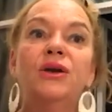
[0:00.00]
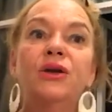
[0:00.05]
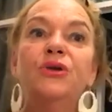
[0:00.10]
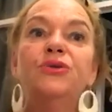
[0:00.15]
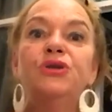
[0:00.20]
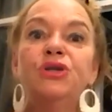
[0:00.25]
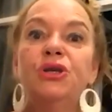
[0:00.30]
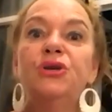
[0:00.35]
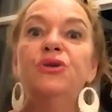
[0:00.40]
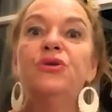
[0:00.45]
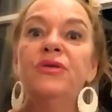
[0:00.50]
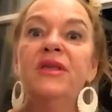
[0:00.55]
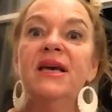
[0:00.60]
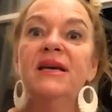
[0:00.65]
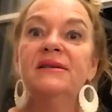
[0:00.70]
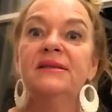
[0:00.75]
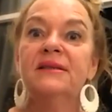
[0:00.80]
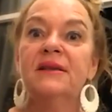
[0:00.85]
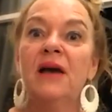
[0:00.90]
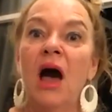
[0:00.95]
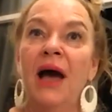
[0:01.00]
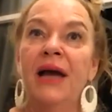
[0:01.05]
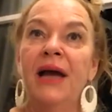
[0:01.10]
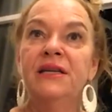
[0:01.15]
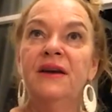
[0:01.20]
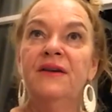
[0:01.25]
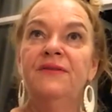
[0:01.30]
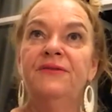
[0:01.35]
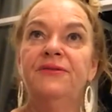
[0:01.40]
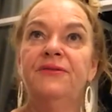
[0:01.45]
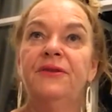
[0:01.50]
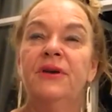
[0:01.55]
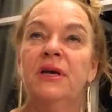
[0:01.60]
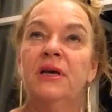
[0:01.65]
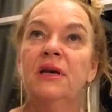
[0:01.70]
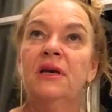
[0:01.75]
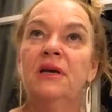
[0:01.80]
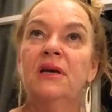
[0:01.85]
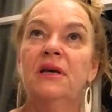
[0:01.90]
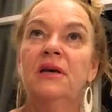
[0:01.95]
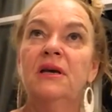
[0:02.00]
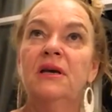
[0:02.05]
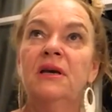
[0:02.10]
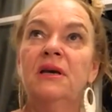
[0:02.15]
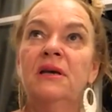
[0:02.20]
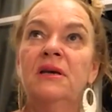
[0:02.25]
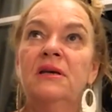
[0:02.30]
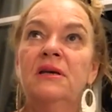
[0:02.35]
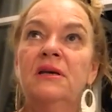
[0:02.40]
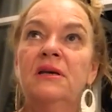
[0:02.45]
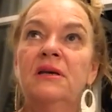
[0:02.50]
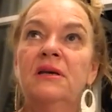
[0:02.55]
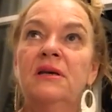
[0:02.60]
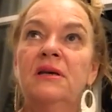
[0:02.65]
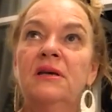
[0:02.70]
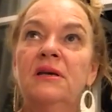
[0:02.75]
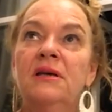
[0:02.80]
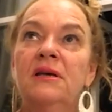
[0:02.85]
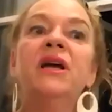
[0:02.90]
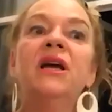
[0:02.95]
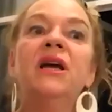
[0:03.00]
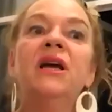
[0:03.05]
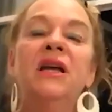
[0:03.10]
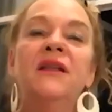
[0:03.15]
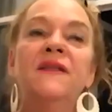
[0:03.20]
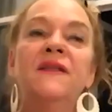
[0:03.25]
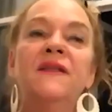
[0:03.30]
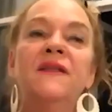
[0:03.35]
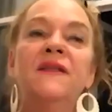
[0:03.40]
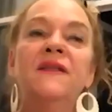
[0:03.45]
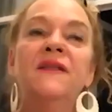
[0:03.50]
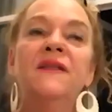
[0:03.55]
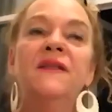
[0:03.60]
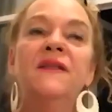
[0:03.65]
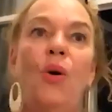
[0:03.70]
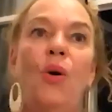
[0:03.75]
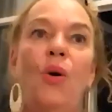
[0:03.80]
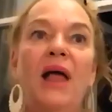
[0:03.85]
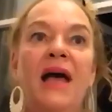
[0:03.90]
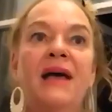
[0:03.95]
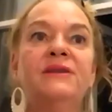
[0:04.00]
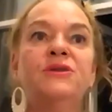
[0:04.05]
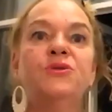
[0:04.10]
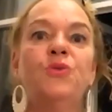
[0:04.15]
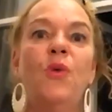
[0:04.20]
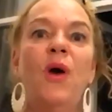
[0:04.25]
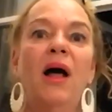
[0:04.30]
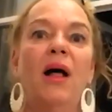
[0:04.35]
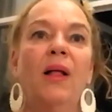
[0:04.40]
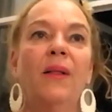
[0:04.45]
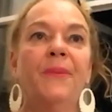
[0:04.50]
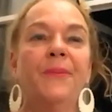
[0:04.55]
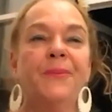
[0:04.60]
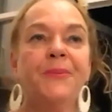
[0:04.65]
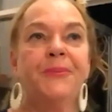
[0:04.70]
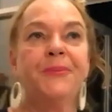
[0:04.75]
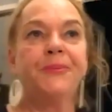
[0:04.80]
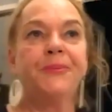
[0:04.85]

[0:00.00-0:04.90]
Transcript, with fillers: You do this kind of ushering in the soul as well.